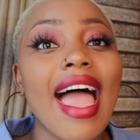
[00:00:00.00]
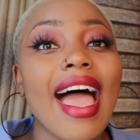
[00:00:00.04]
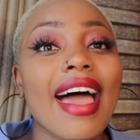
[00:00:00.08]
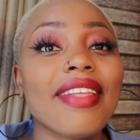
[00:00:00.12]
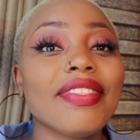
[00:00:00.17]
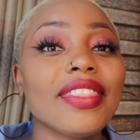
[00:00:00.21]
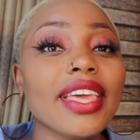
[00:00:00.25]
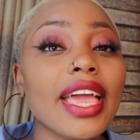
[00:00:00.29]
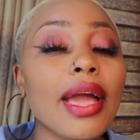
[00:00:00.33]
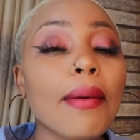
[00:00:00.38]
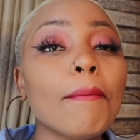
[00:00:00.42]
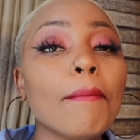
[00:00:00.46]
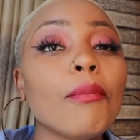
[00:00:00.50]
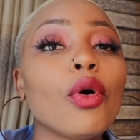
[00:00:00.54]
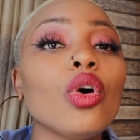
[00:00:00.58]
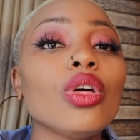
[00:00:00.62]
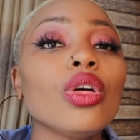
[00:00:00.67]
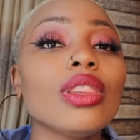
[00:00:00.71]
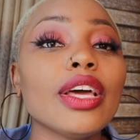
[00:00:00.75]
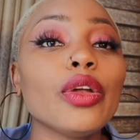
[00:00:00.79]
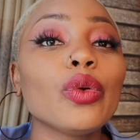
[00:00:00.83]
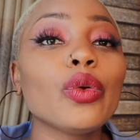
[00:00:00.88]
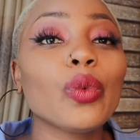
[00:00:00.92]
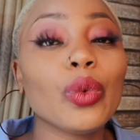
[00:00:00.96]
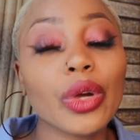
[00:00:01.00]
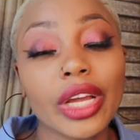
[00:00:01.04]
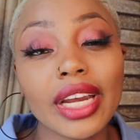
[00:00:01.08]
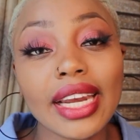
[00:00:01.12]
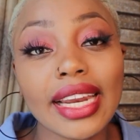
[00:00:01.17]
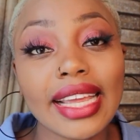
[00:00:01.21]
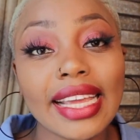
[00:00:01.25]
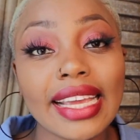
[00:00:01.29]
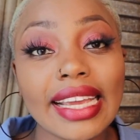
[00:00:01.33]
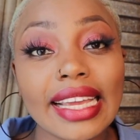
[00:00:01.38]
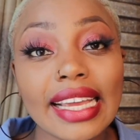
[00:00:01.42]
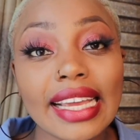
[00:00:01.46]
And they're more than
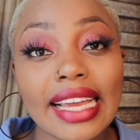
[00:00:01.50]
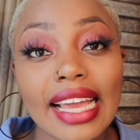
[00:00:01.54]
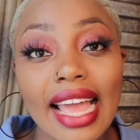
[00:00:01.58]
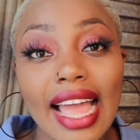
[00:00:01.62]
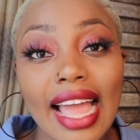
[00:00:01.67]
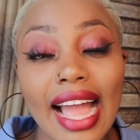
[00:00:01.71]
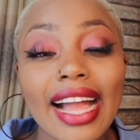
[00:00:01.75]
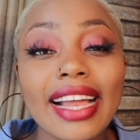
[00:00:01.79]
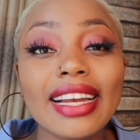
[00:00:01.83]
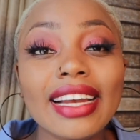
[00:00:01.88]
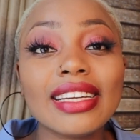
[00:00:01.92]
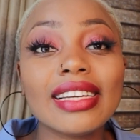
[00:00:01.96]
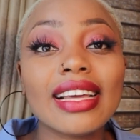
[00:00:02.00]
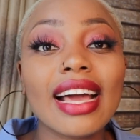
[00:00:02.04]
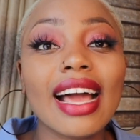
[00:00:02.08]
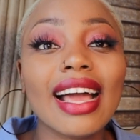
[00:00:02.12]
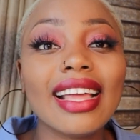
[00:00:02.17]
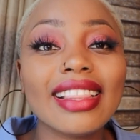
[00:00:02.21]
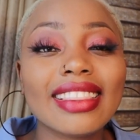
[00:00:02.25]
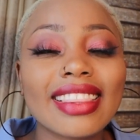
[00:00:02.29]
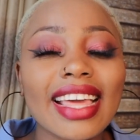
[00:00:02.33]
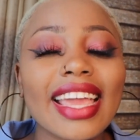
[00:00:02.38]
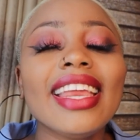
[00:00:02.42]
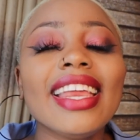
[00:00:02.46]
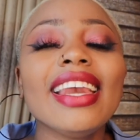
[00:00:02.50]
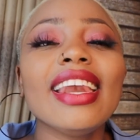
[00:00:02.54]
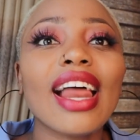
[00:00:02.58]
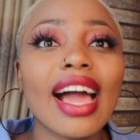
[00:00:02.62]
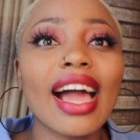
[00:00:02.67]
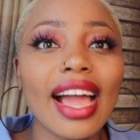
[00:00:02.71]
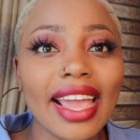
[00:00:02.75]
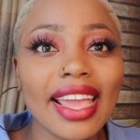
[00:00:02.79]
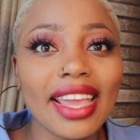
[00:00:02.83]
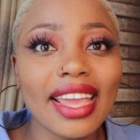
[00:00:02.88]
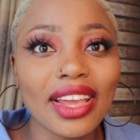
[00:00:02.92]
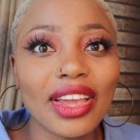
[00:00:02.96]
willing, and they
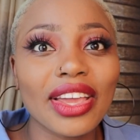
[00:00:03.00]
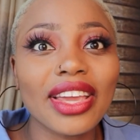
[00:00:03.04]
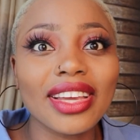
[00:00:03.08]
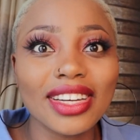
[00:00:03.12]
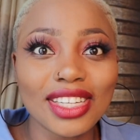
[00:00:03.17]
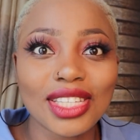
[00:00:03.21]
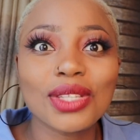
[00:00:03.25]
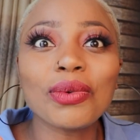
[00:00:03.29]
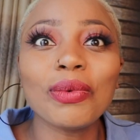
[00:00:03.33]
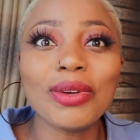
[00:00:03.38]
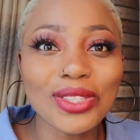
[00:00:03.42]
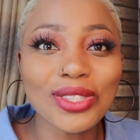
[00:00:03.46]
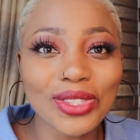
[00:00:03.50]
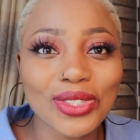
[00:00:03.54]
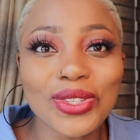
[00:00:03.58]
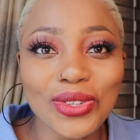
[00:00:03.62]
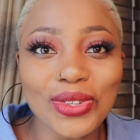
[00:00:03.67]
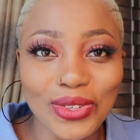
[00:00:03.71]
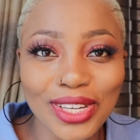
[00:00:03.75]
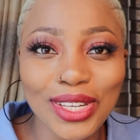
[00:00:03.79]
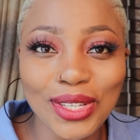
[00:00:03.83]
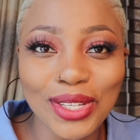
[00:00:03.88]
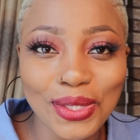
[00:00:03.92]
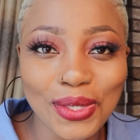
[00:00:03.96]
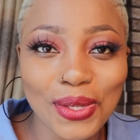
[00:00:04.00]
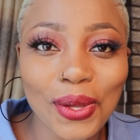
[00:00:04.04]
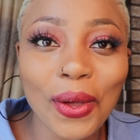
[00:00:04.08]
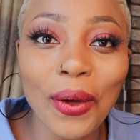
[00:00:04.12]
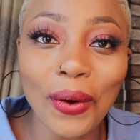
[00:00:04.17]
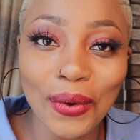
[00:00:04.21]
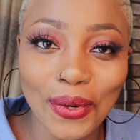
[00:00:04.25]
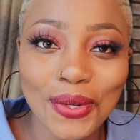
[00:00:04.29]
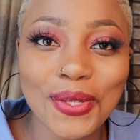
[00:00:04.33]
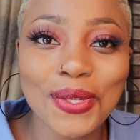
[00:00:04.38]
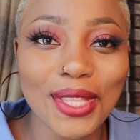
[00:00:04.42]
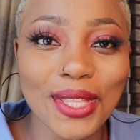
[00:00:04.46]
like it when students
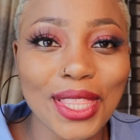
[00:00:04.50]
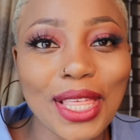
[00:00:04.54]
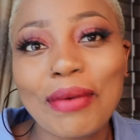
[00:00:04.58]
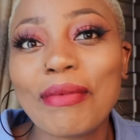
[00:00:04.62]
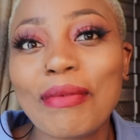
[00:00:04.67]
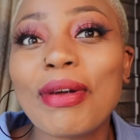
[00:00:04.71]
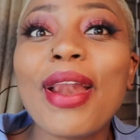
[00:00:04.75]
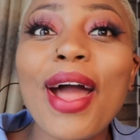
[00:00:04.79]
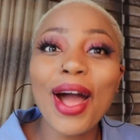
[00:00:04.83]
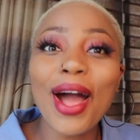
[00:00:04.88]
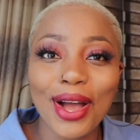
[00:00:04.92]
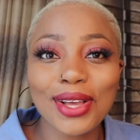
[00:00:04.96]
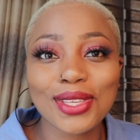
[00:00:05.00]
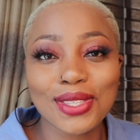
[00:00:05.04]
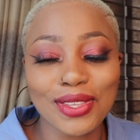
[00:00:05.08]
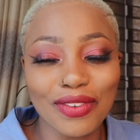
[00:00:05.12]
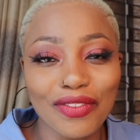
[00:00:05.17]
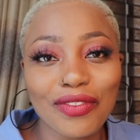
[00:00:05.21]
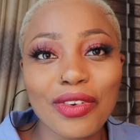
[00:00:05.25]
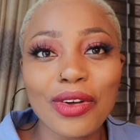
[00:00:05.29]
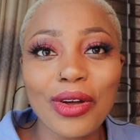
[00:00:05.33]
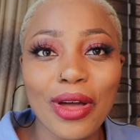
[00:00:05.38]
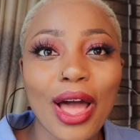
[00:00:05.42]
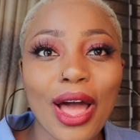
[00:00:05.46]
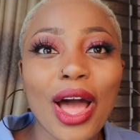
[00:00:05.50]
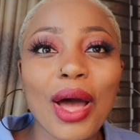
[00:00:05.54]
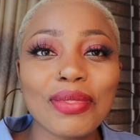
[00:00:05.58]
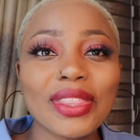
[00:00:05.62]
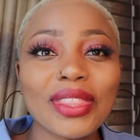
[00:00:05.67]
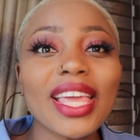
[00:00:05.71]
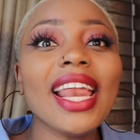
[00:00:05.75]
go to them and ask them for help.